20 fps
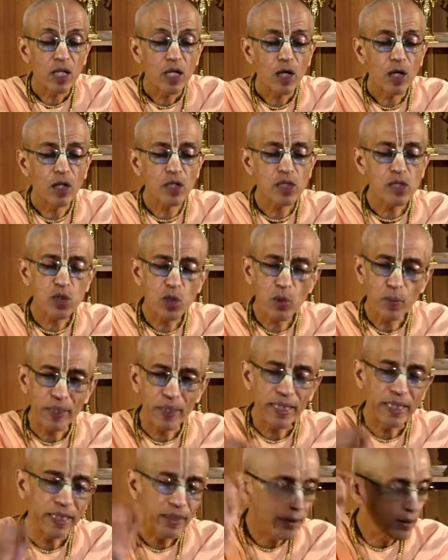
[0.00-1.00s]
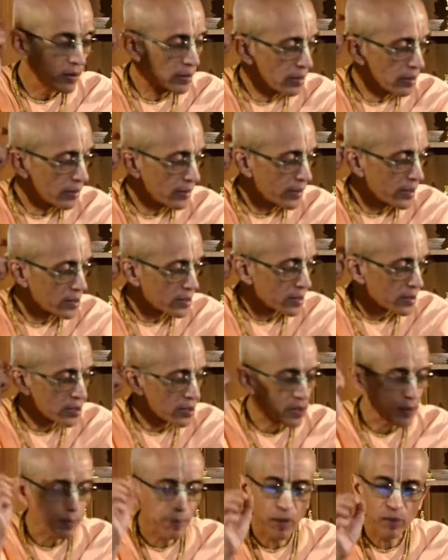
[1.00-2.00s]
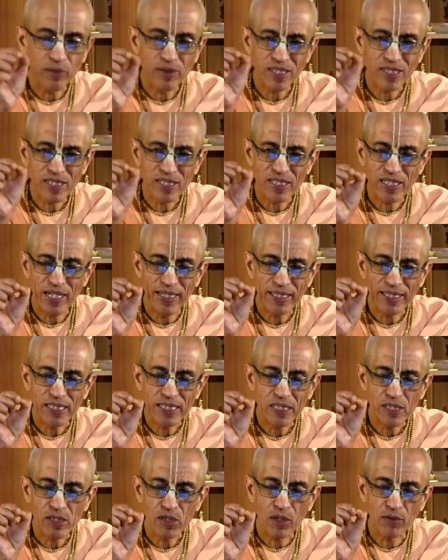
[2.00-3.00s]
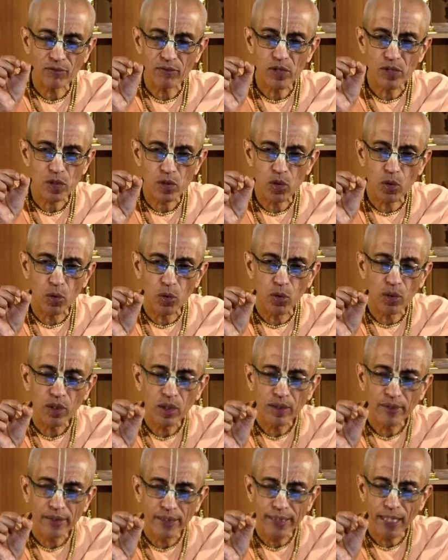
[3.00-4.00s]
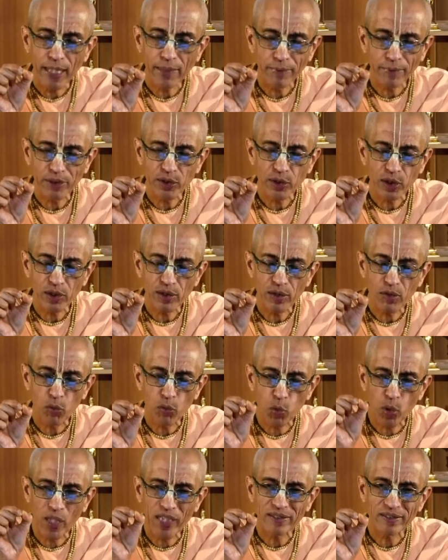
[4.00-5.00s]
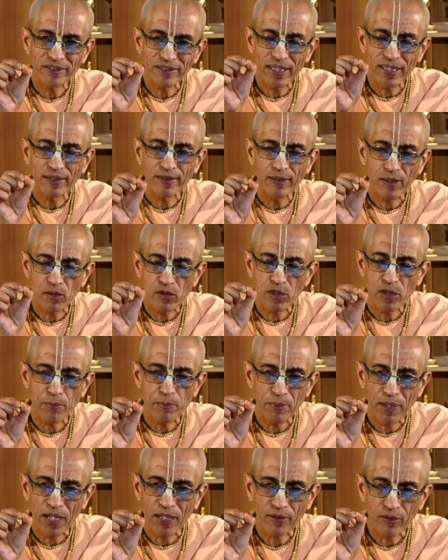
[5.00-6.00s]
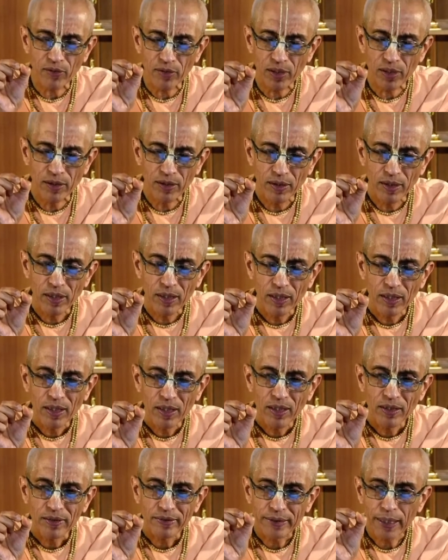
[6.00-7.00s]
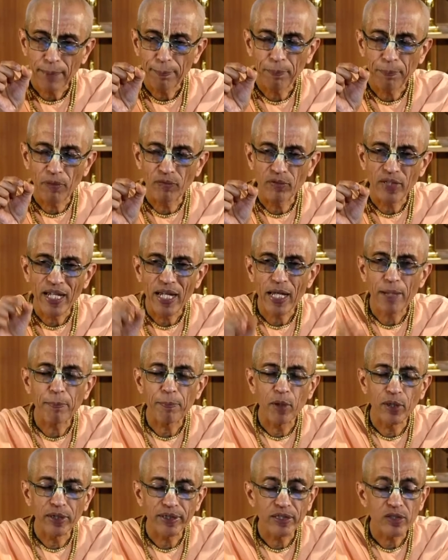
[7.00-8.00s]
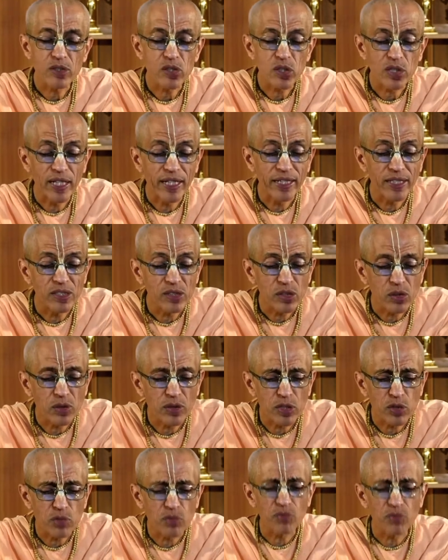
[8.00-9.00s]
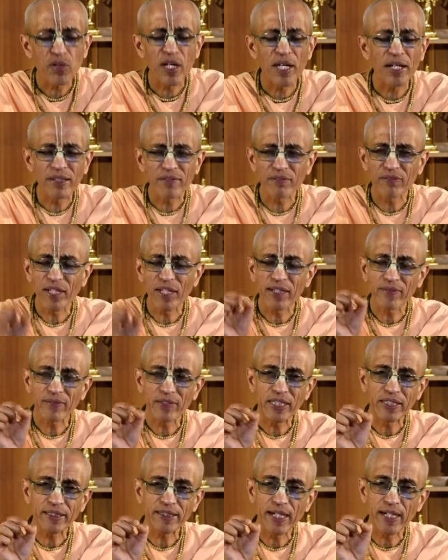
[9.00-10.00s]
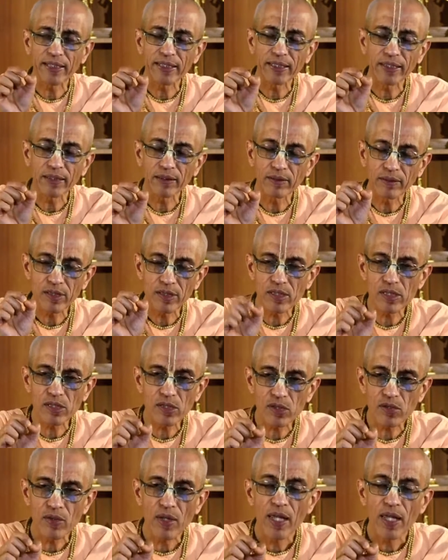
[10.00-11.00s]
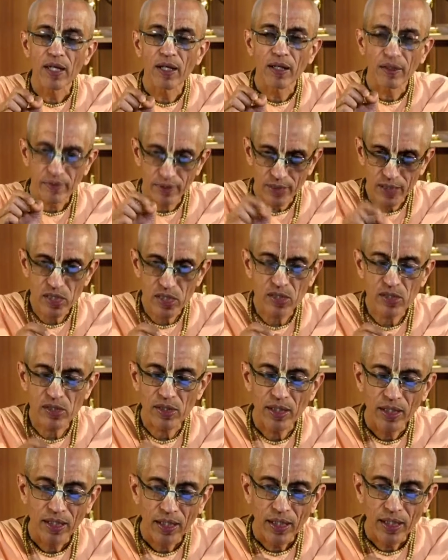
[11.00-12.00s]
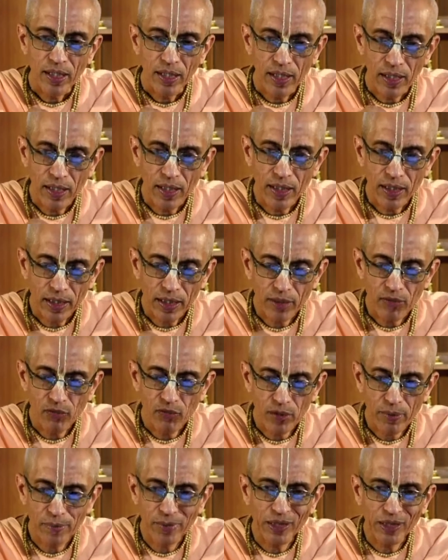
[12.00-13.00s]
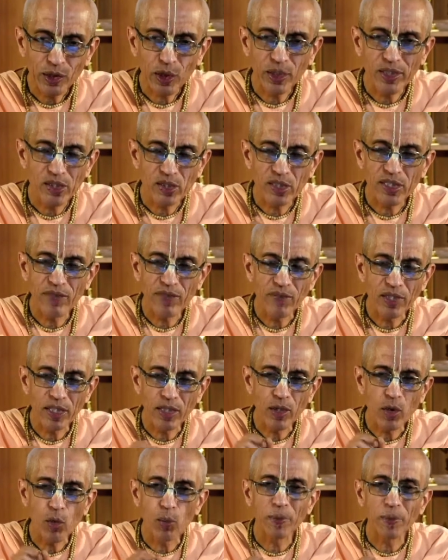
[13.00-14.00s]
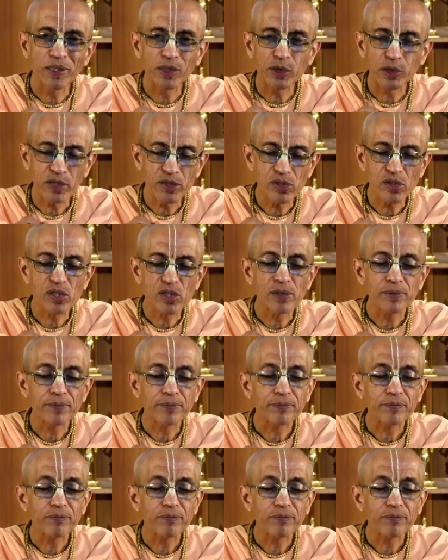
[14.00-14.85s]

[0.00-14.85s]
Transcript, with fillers: Also, we discussed about the size of the soul, the dimension, one ten thousand part of the tip of the hair point in size. So it's very, very, very tiny. This is this uh, information is given in the Upanishads.